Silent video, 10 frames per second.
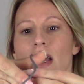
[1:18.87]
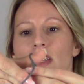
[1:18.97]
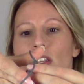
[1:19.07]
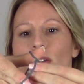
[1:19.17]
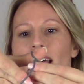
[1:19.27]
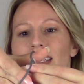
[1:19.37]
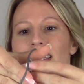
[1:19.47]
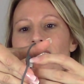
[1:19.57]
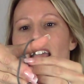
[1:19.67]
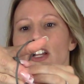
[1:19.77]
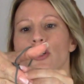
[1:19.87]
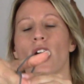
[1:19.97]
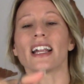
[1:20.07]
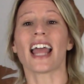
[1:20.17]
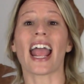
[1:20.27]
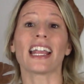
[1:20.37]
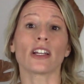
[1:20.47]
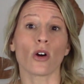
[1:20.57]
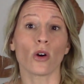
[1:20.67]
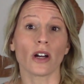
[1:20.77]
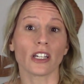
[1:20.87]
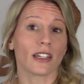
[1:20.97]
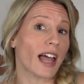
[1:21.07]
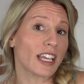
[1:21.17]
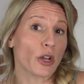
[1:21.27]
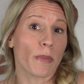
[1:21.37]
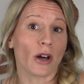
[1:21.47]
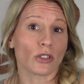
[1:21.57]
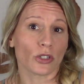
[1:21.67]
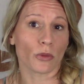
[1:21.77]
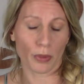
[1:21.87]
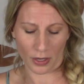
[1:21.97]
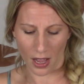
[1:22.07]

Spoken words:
So let's say you're trying to hang it on like your belt loop.